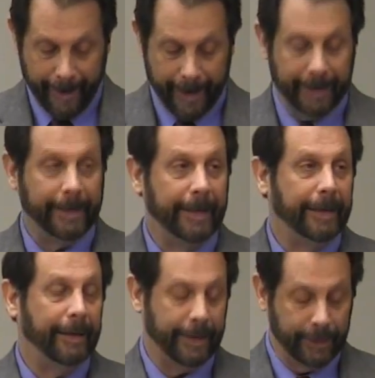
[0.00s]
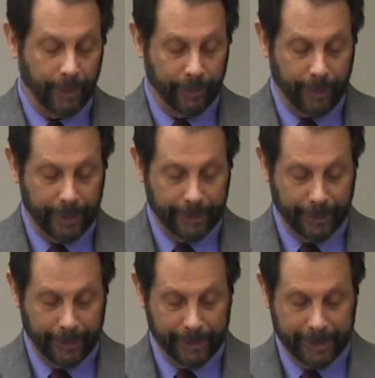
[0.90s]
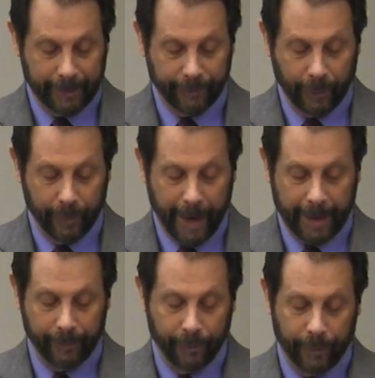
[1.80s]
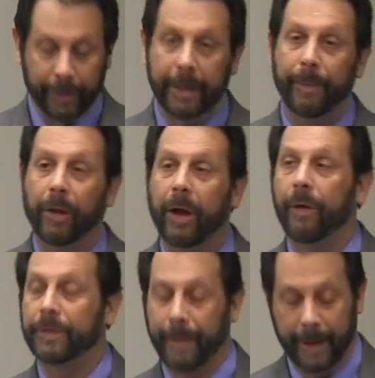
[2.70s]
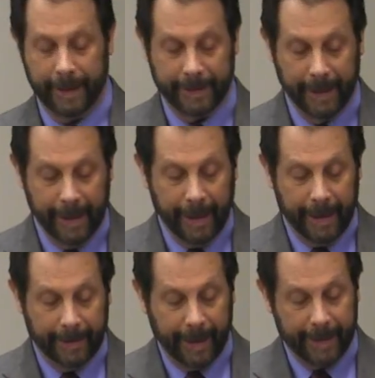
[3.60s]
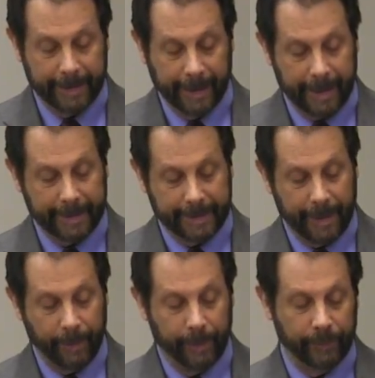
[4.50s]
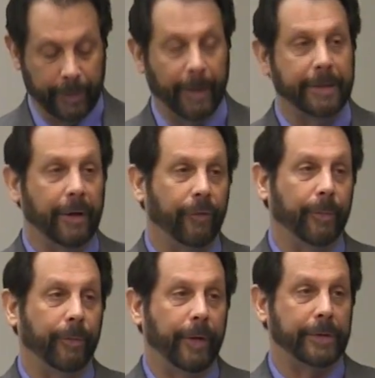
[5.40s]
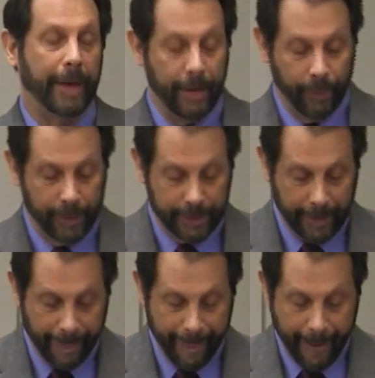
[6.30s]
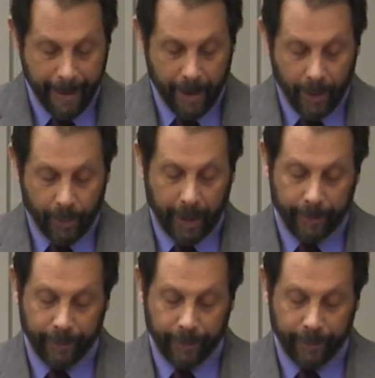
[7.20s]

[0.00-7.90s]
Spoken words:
Indeed, these are the very terms that flowed back and forth in email correspondence in last December between myself and Professor Edwards when I